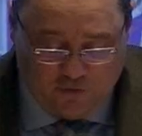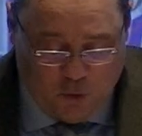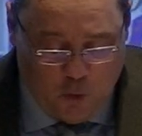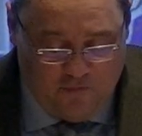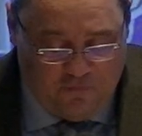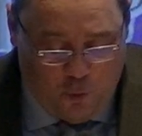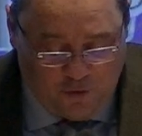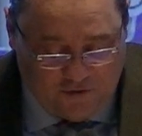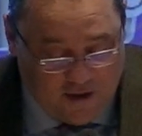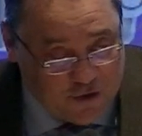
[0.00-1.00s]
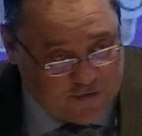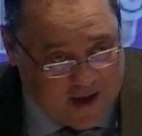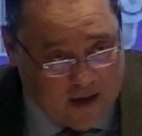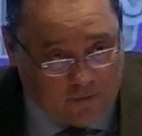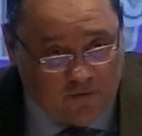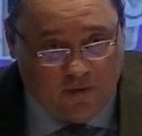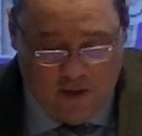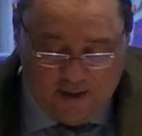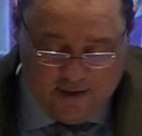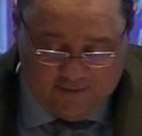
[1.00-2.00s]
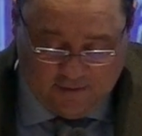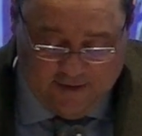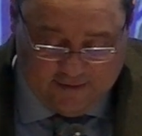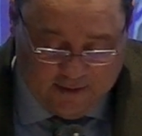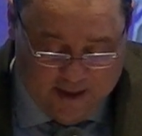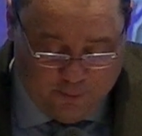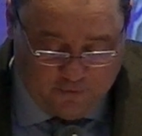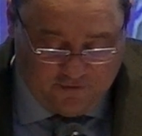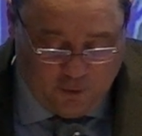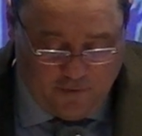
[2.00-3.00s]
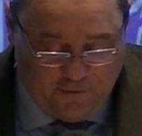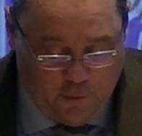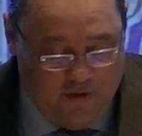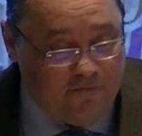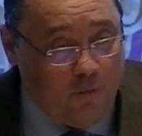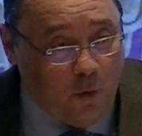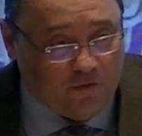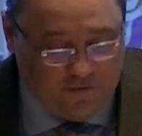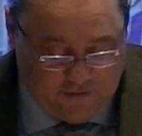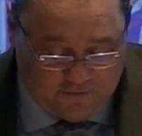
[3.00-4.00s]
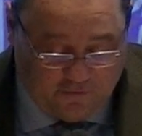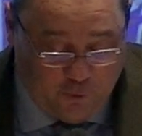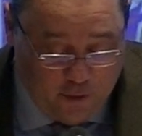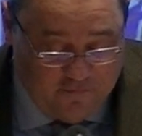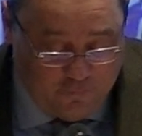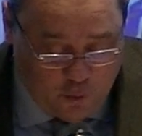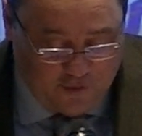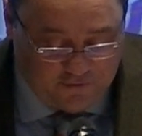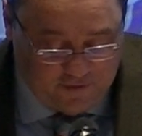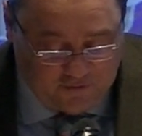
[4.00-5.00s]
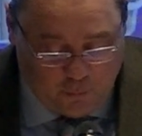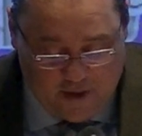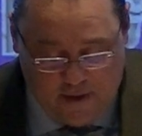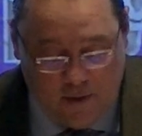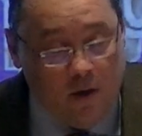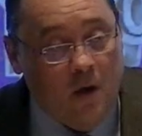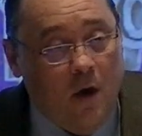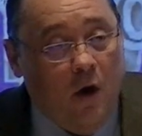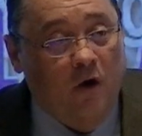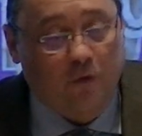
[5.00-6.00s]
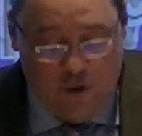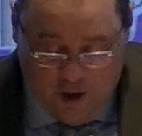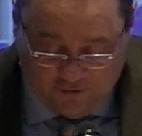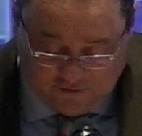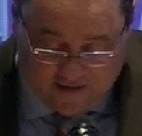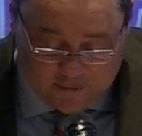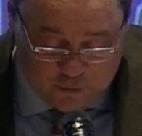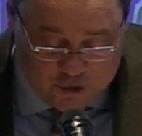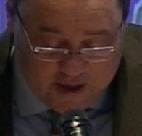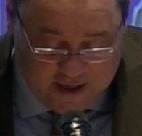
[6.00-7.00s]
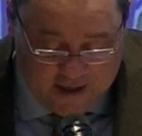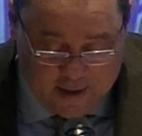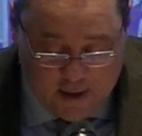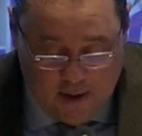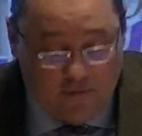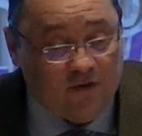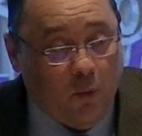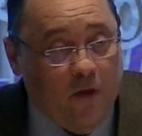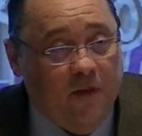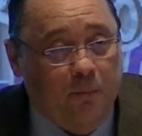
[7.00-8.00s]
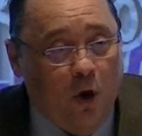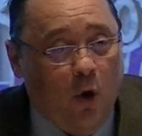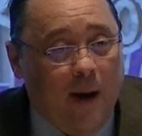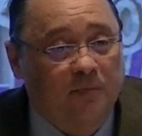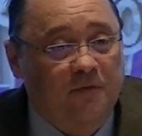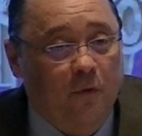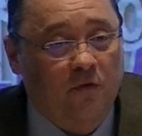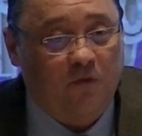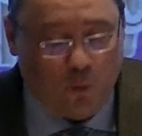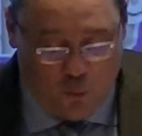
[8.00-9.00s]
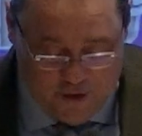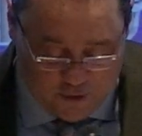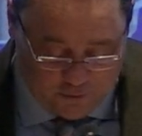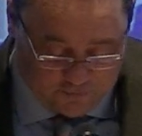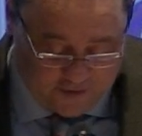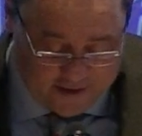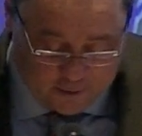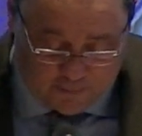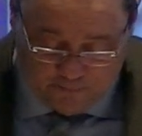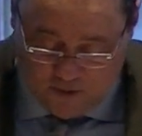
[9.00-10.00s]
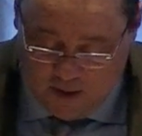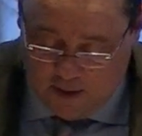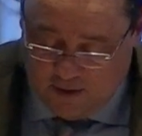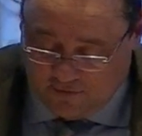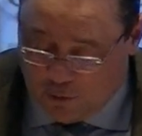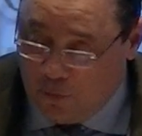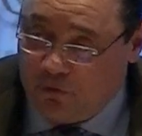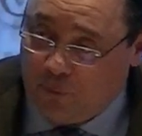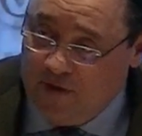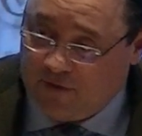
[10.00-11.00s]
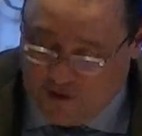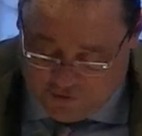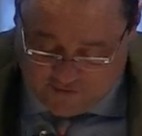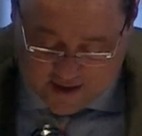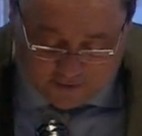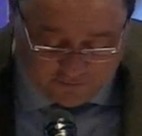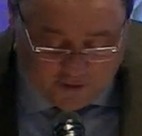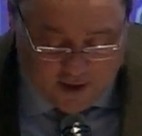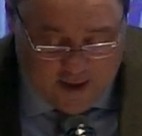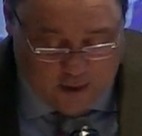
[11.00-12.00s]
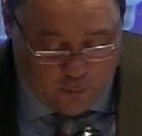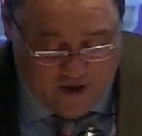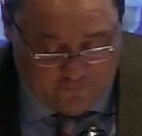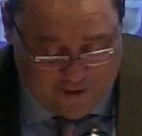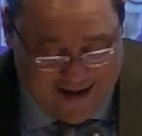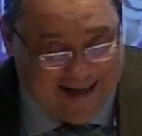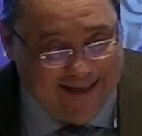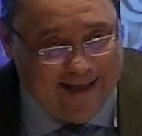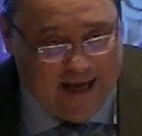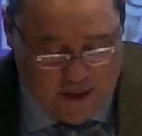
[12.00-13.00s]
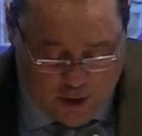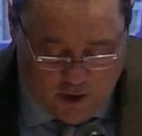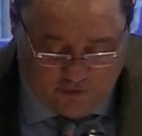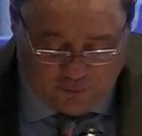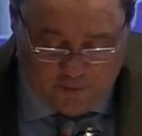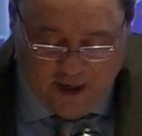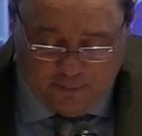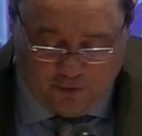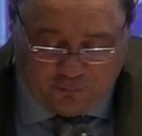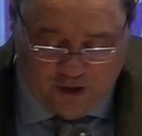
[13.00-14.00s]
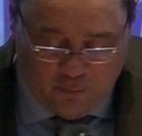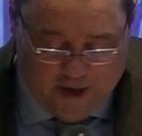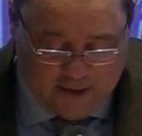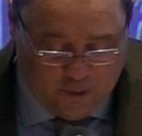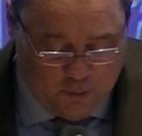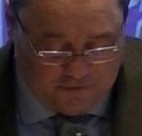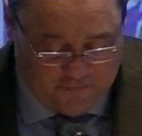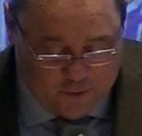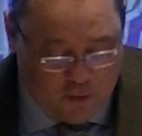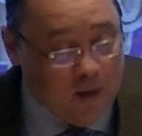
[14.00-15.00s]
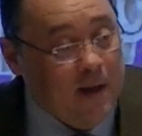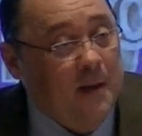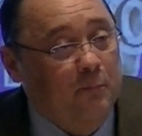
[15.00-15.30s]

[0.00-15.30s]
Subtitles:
scored 4 touchdowns to lead the Leopards to a 34-6 win over Youngstown Cheney to win the program's first regional title. He scored 3 touchdowns and ran for 98 yards when number 3 ranked Louisville